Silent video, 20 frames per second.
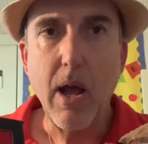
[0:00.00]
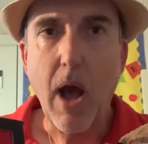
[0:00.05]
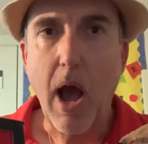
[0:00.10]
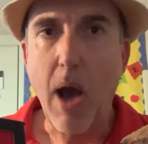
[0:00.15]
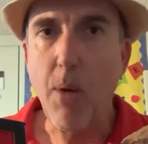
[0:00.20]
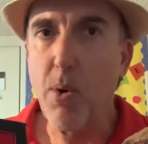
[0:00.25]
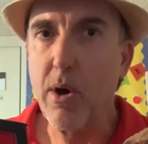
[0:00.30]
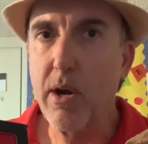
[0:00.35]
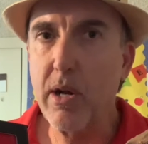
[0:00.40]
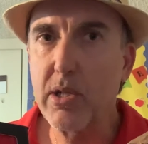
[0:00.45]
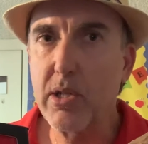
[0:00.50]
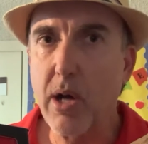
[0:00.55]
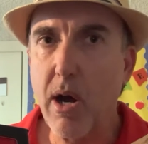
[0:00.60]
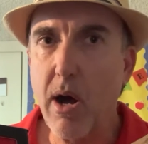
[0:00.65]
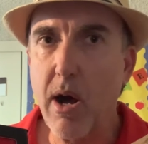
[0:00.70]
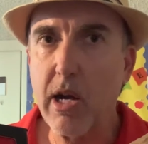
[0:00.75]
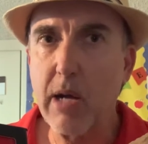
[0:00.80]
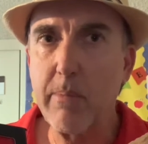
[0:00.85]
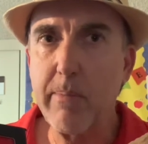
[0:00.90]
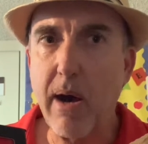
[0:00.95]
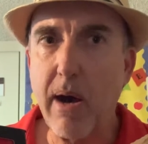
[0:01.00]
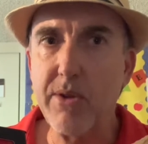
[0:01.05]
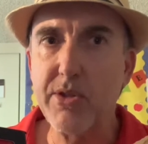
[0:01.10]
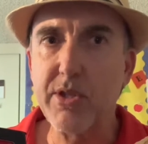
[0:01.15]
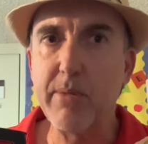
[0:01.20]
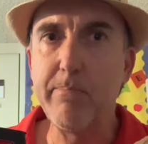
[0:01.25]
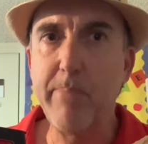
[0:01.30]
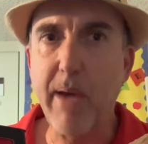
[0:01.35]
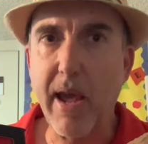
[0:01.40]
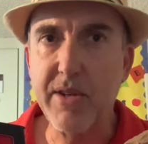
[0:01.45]
I want to talk about
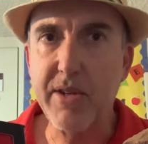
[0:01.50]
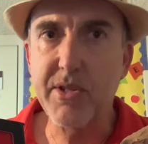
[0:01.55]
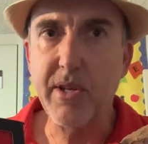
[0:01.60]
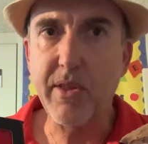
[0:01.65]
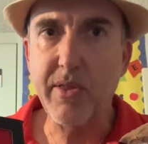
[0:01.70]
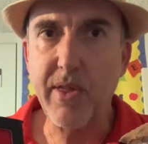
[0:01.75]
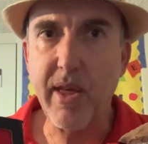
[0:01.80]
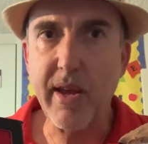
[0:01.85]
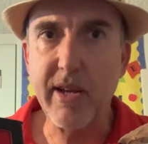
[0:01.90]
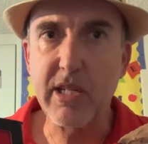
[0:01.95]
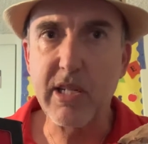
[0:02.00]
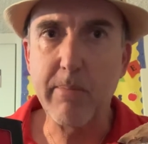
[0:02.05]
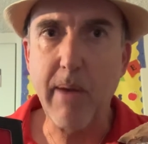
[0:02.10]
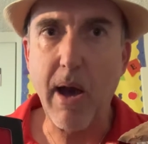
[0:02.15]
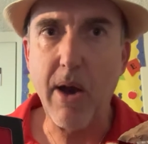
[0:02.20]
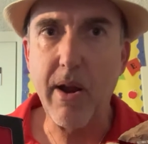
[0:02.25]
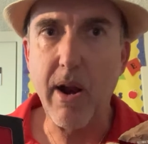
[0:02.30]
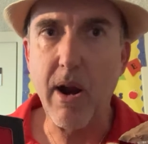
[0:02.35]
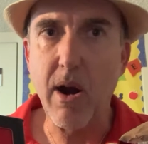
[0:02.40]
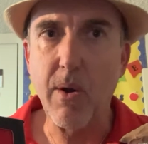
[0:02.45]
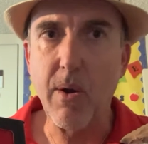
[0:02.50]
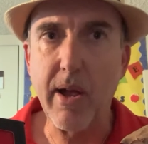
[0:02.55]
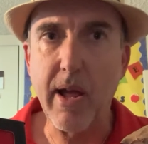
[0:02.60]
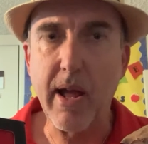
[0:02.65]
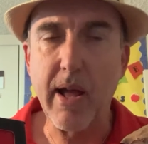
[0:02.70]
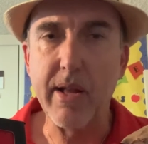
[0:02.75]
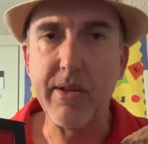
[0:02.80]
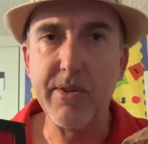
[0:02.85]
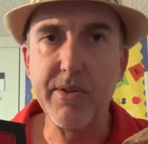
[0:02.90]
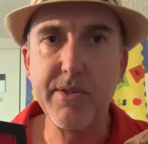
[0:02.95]
some basic things about
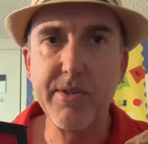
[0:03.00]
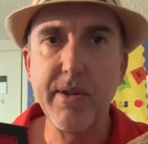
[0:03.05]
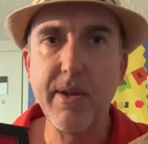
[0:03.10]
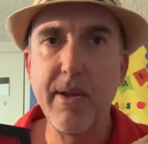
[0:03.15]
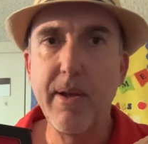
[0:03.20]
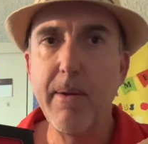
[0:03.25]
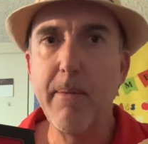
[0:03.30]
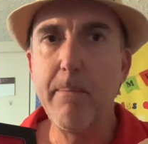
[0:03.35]
arrowheads.